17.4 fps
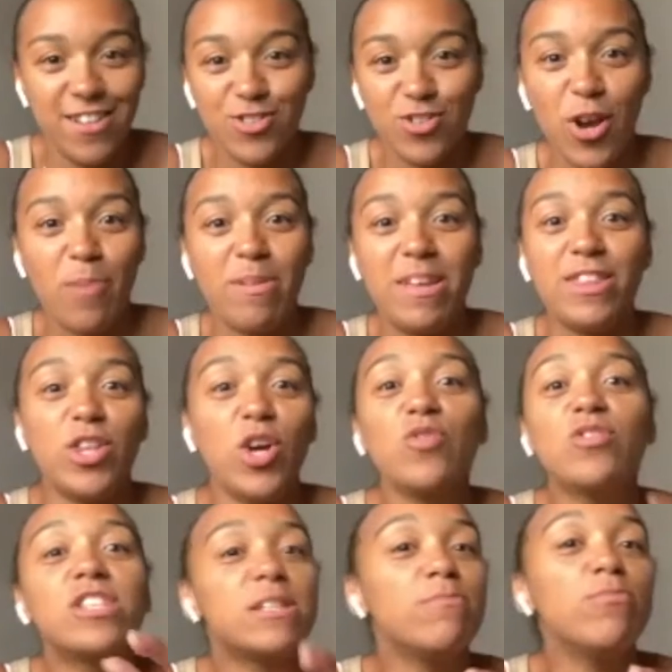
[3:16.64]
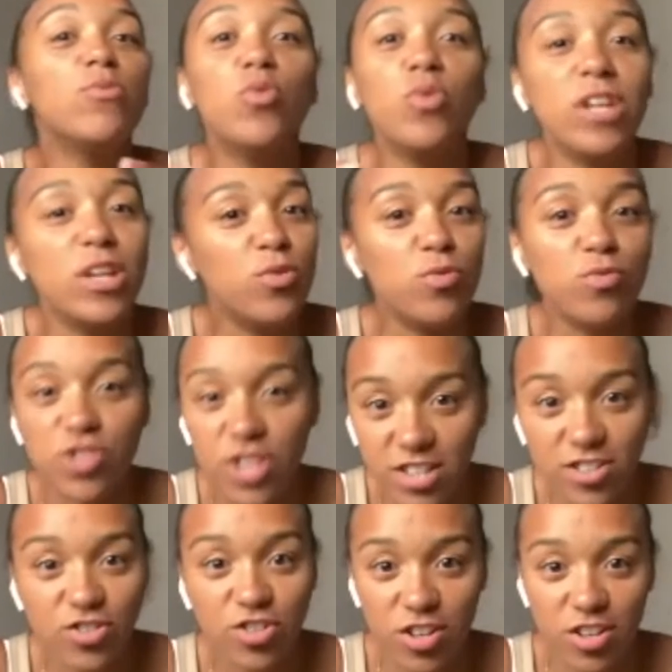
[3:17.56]
Do you know what I mean? Those small little
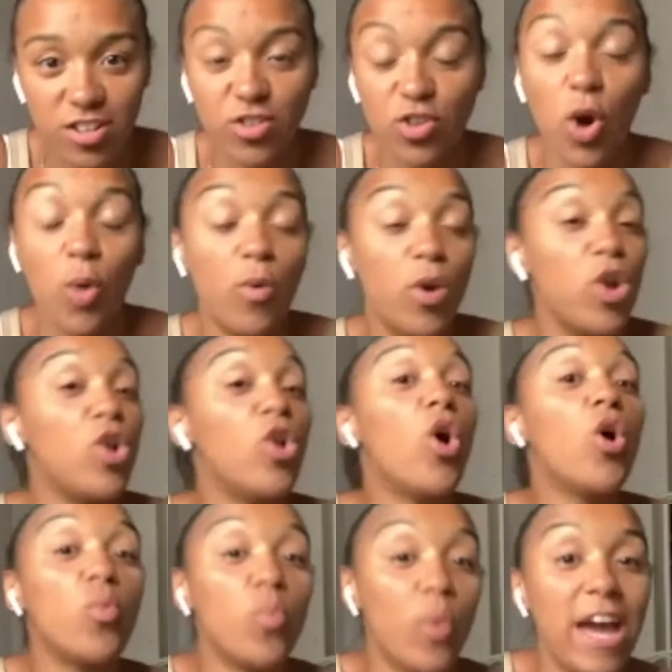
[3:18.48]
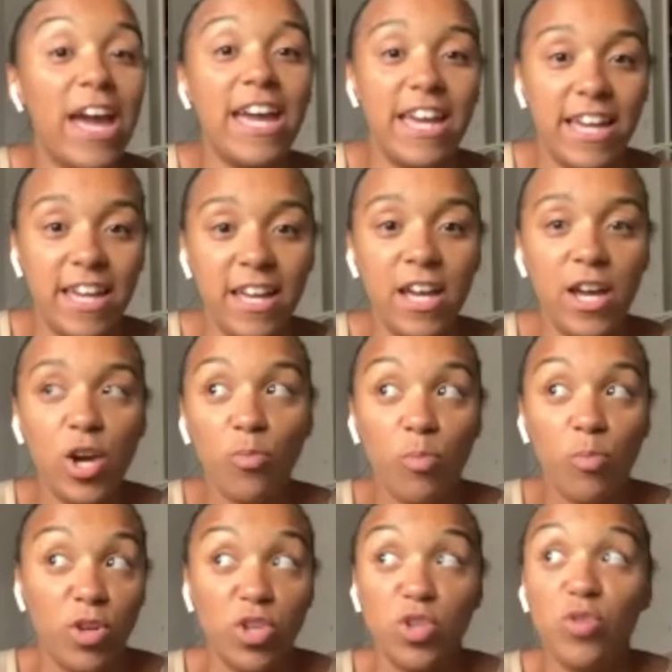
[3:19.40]
gestures go a long way
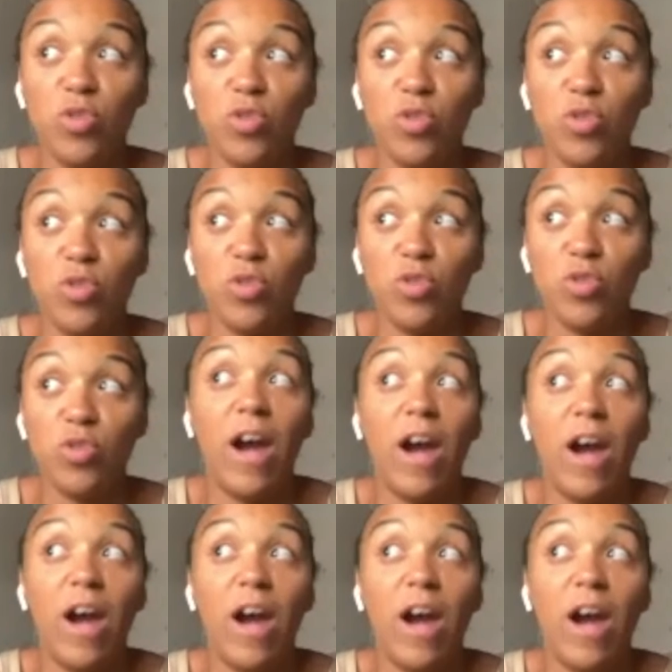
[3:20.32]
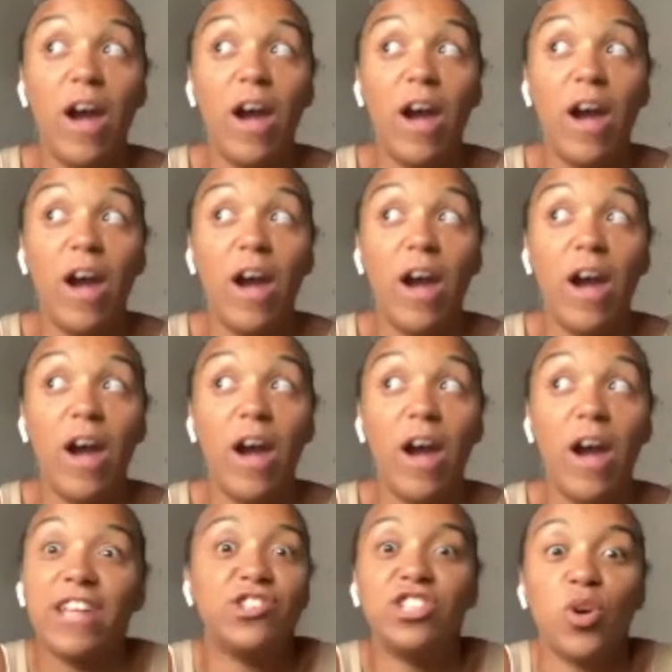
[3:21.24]
when you
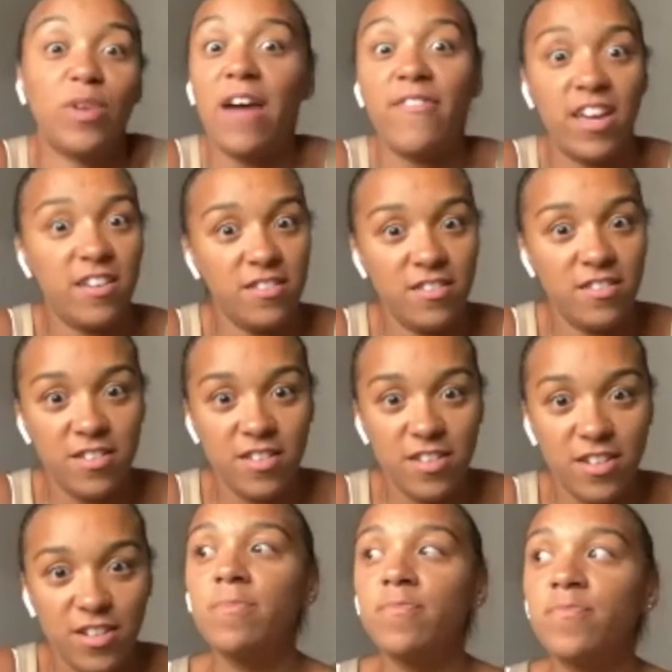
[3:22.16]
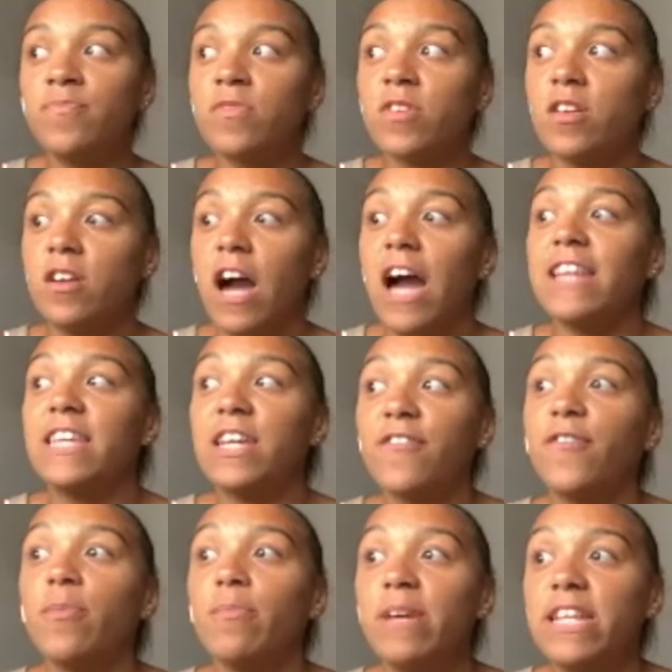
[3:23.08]
actually don't have it. I think for
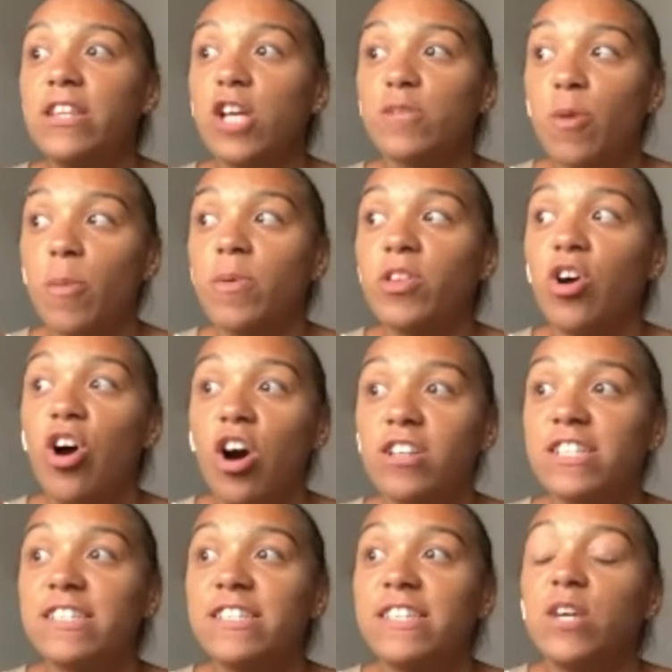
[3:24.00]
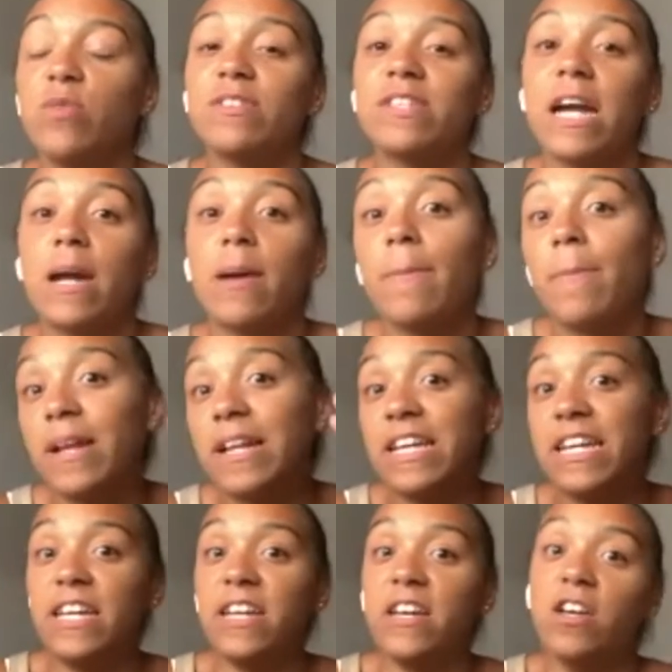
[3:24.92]
me, that was probably the hardest thing, was that complete